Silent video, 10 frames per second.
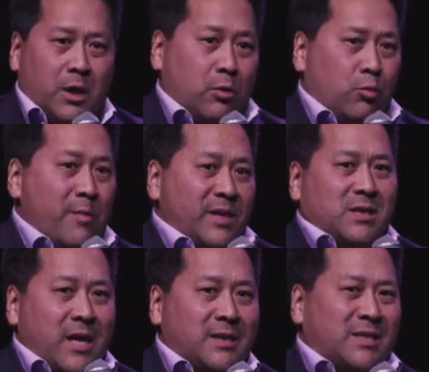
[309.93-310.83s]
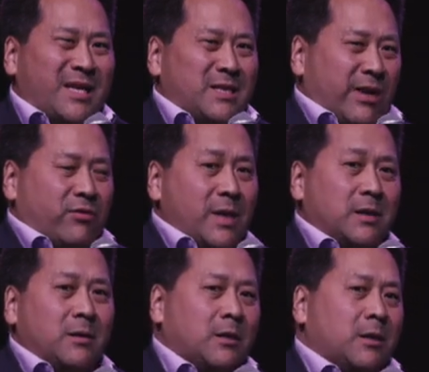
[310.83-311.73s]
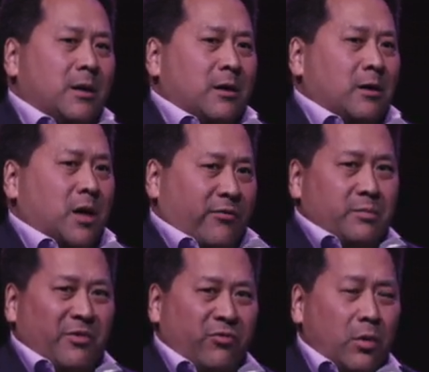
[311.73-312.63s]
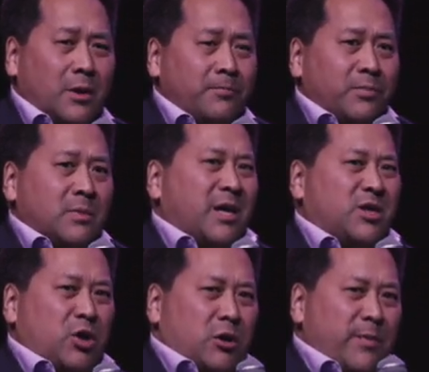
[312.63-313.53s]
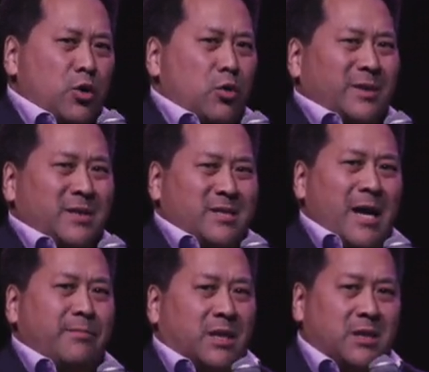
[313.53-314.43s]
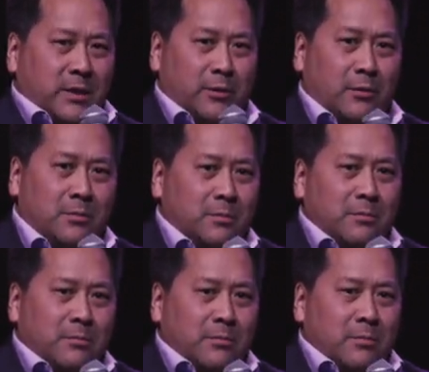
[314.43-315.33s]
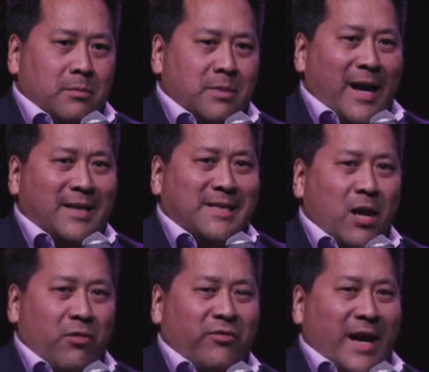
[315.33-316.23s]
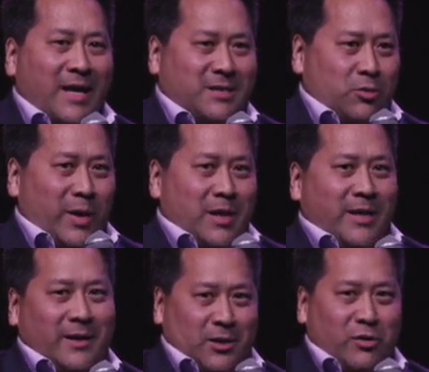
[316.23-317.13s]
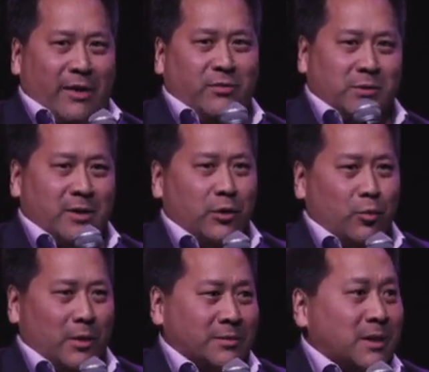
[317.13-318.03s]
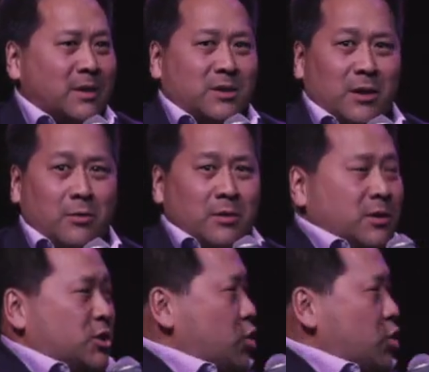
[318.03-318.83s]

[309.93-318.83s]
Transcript: for a woman scientist that had never been covered before. It showed up in Google 10 minutes later. That's how fast Wikidata travels around the world. So